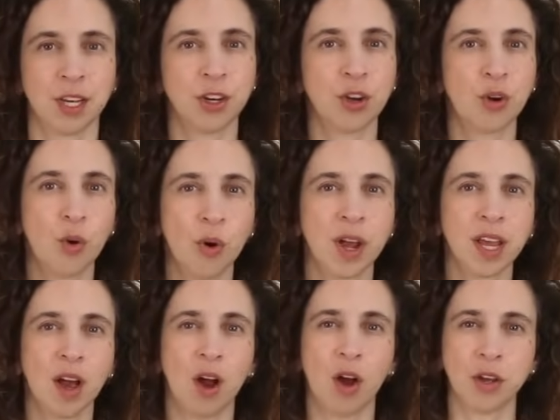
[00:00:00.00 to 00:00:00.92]

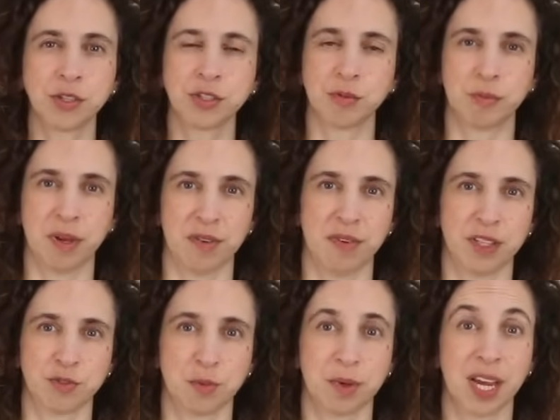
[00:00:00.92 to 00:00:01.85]
Nicoya also
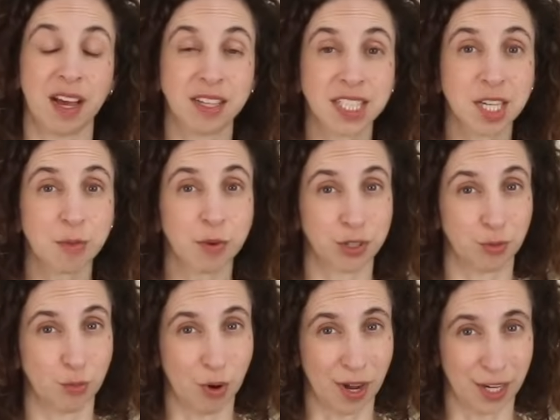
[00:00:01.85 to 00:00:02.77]
benefits from
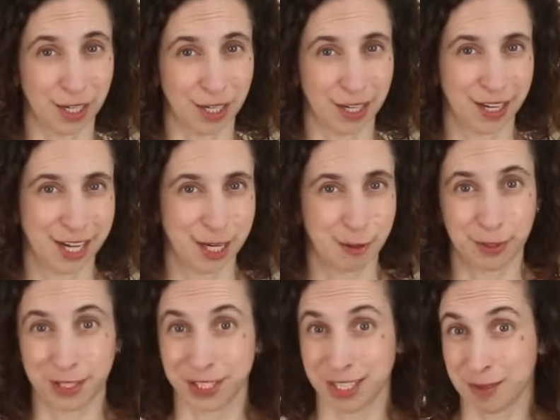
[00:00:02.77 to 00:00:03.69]
calcium-rich water,
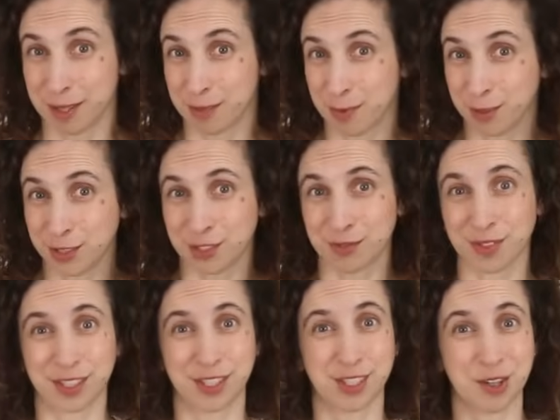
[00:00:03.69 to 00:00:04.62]
which is something most
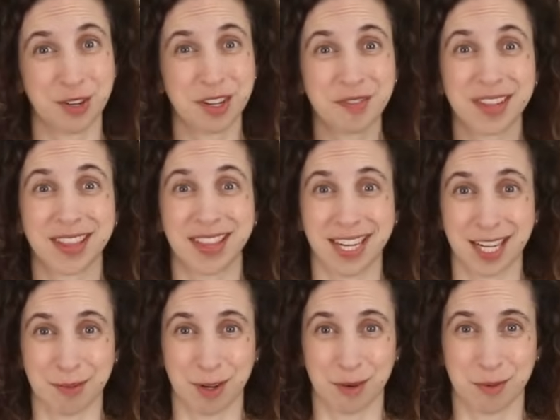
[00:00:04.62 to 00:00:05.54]
of us don't even
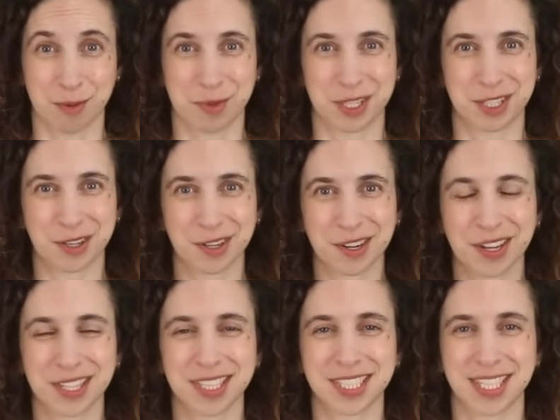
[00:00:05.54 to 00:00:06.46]
think about when we turn
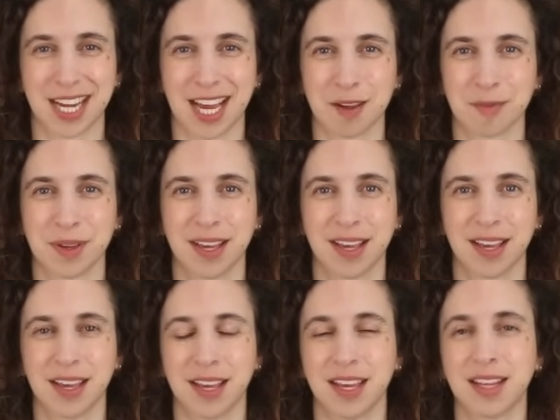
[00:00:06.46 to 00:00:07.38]
on the tap.
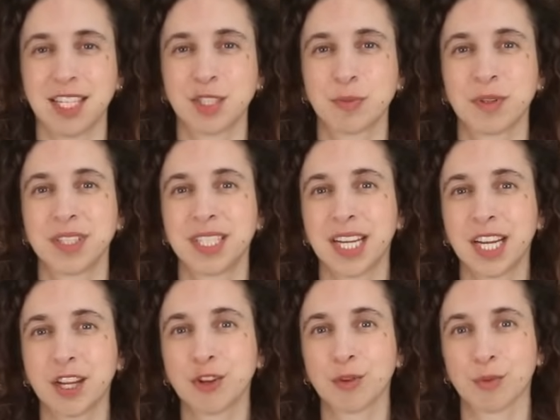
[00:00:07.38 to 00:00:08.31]
In this
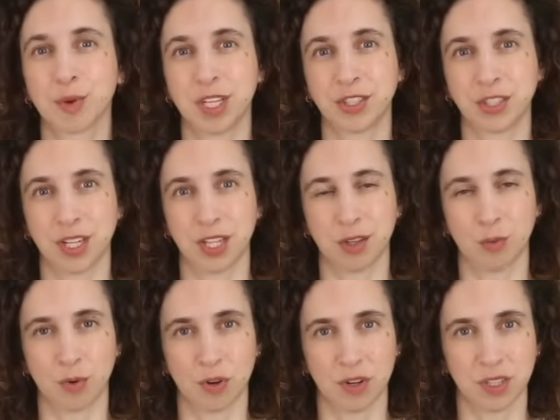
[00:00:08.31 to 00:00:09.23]
particular region in
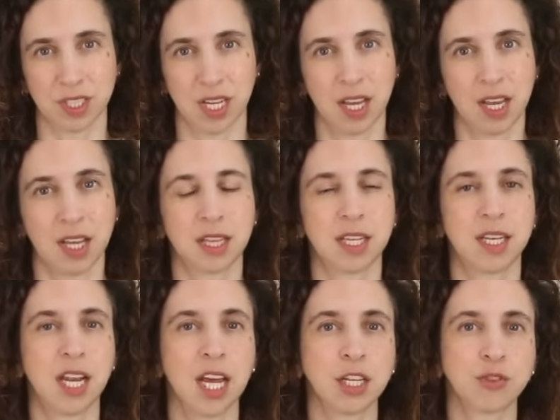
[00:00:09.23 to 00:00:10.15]
the world, the
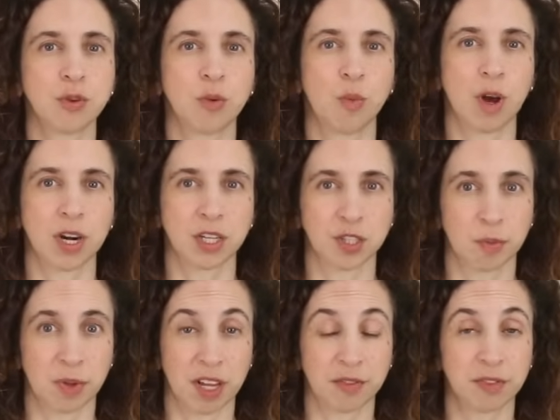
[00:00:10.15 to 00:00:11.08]
natural water
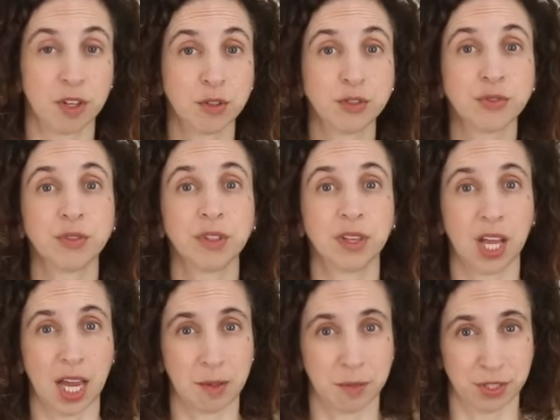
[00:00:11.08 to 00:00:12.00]
supply flows through
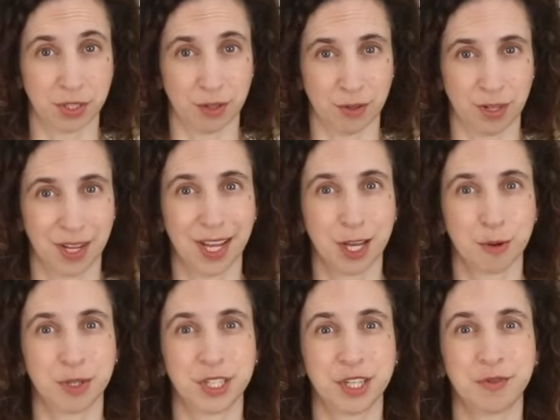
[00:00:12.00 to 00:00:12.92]
limestone,
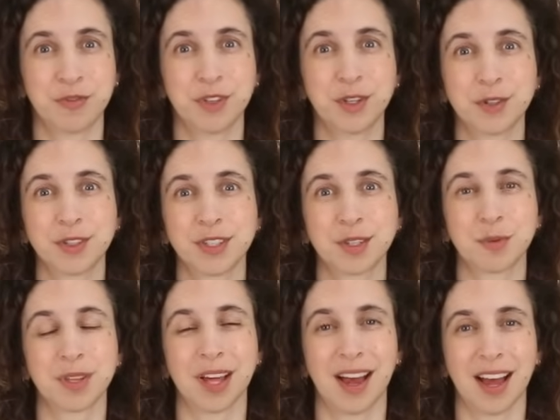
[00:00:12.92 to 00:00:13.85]
which infuses
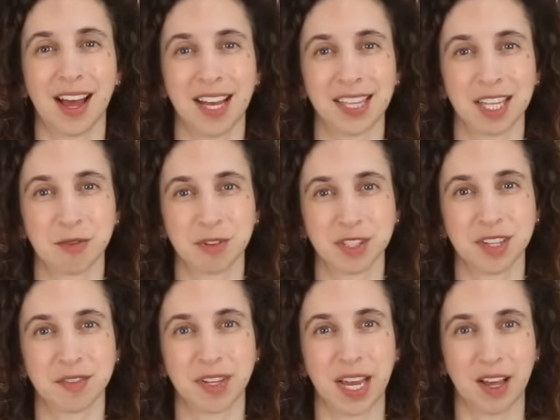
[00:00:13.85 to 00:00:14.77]
it with high
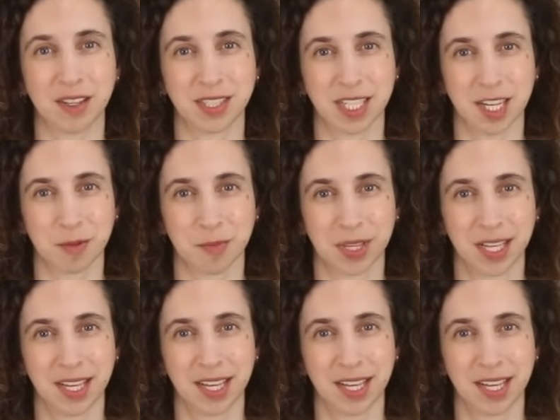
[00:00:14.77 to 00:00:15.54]
levels of calcium.